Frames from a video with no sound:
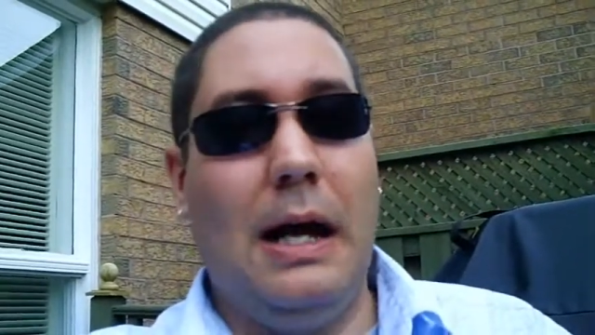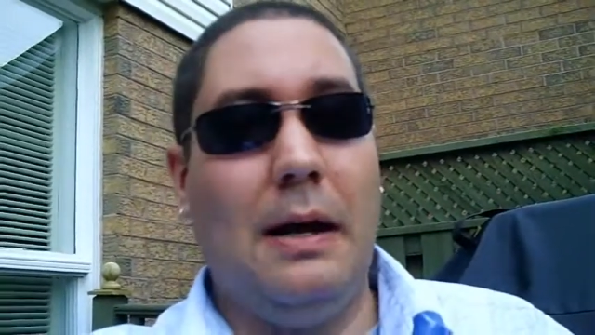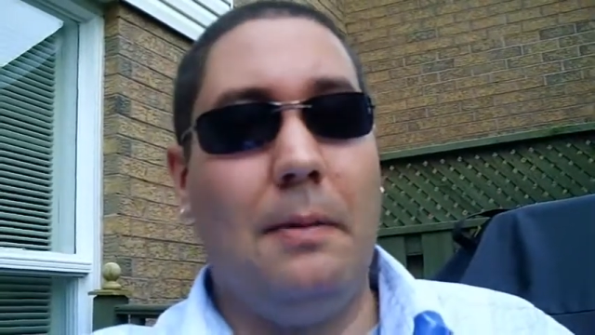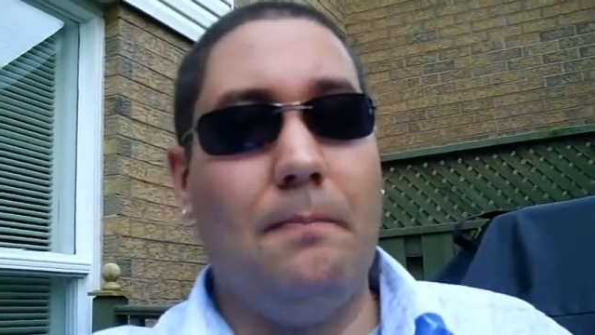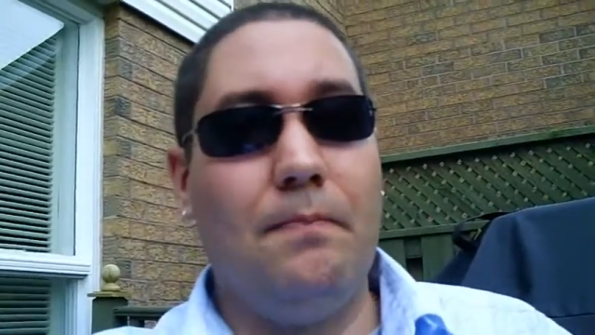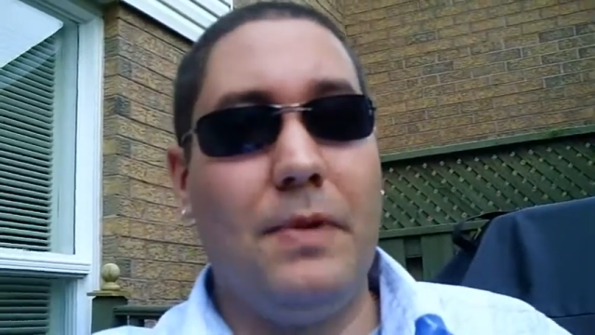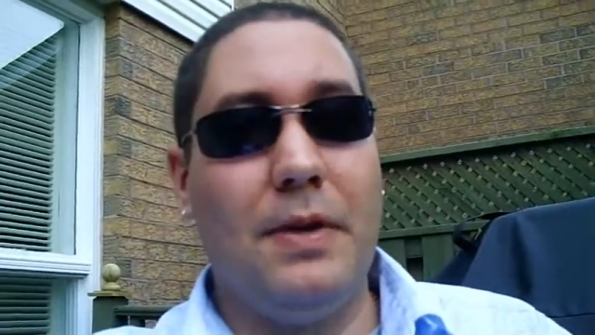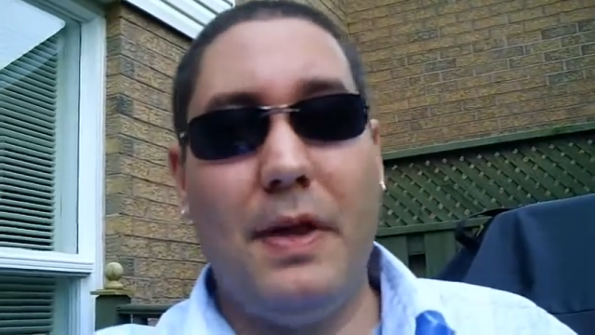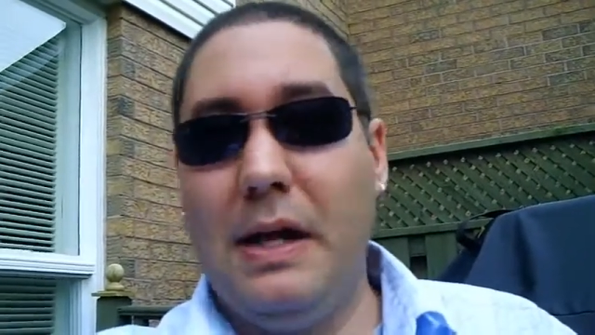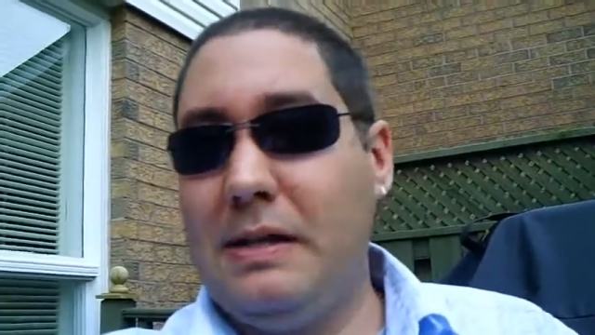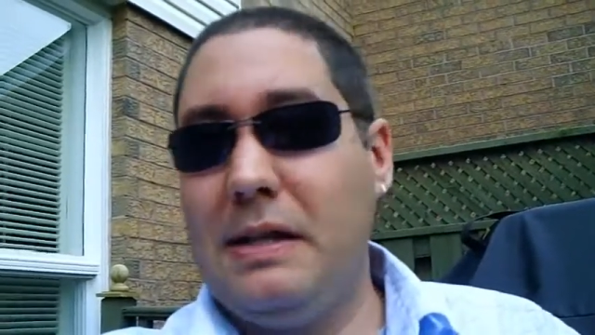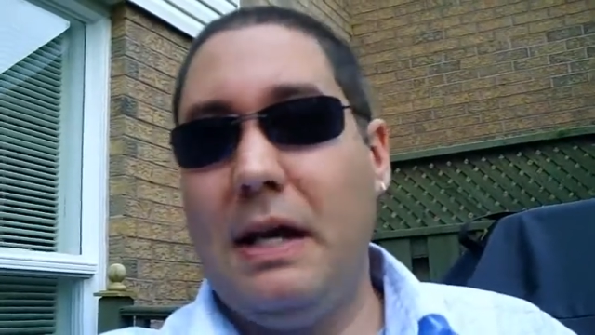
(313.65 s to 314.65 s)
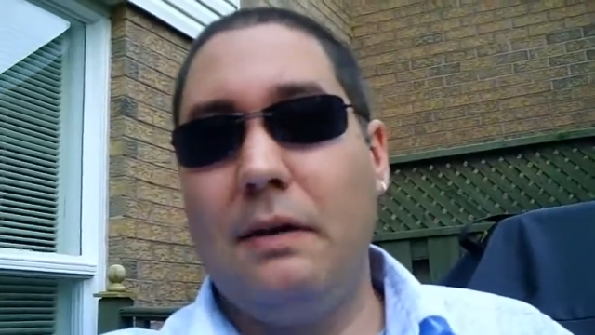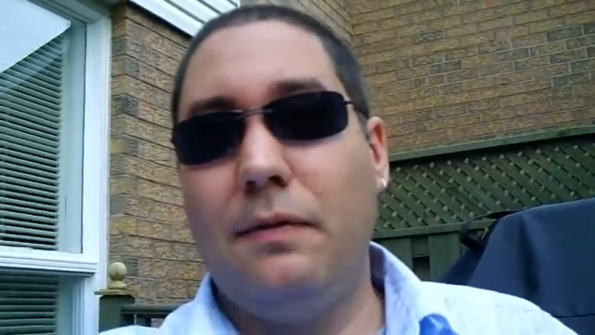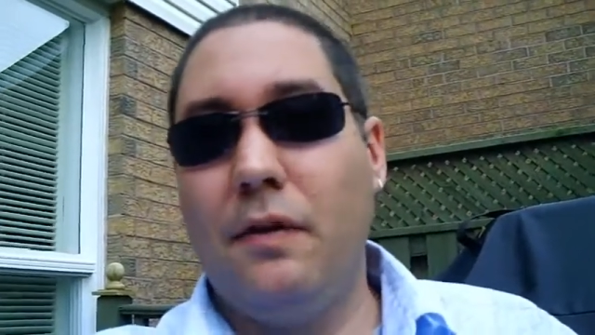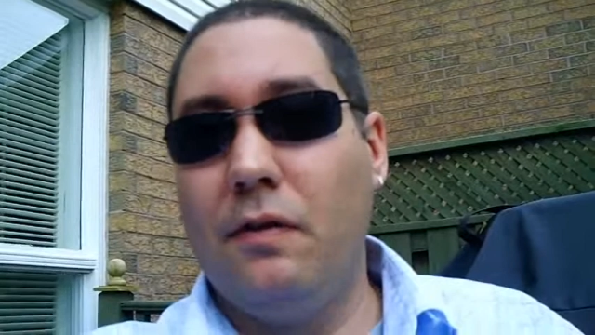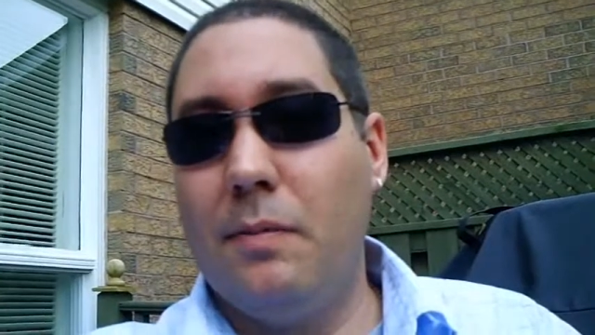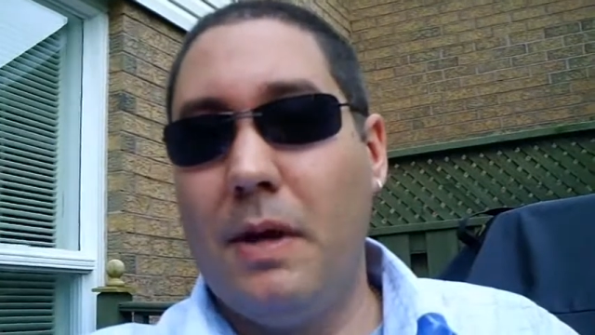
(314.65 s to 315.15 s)
Um, thanks again
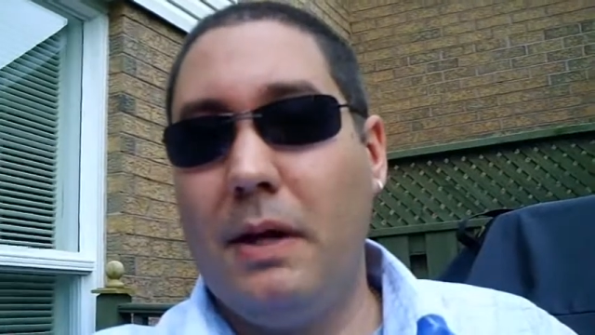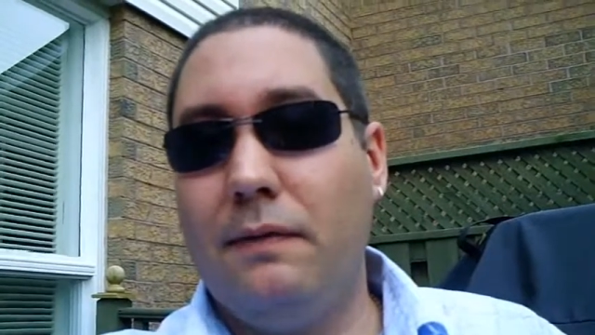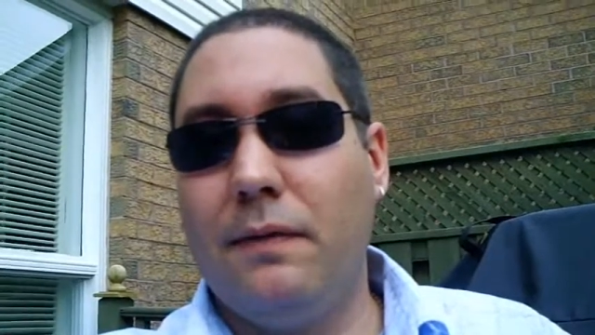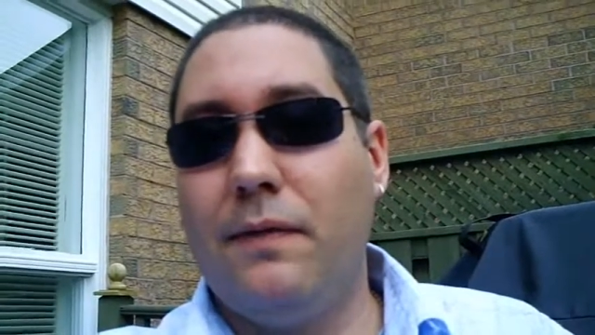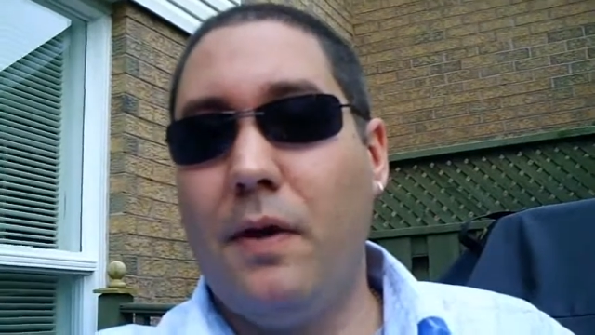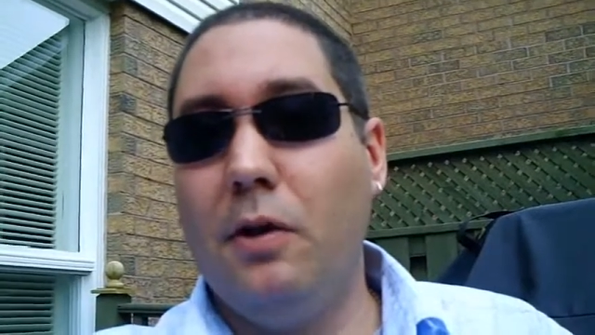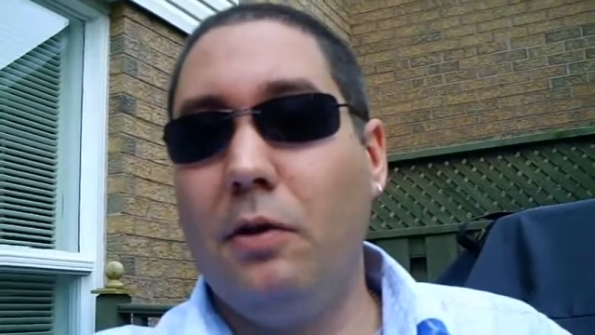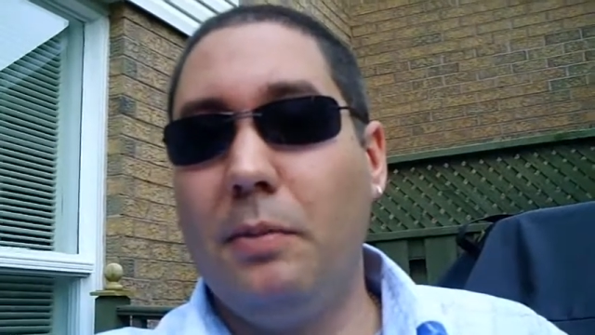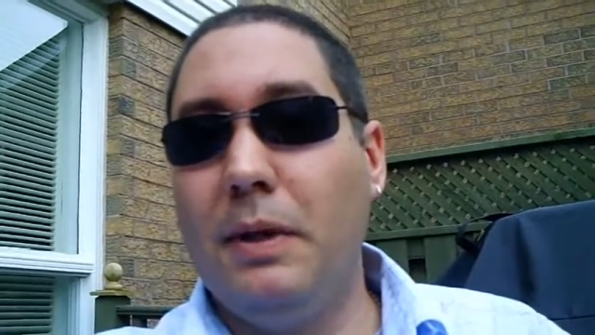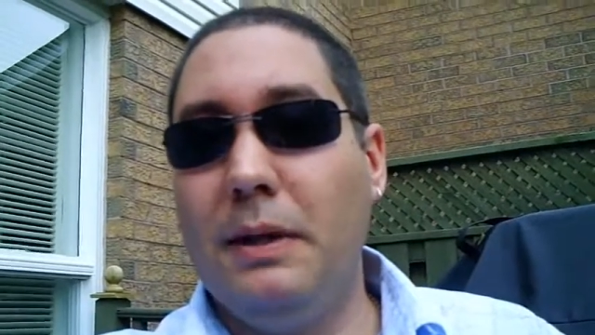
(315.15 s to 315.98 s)
for everybody for following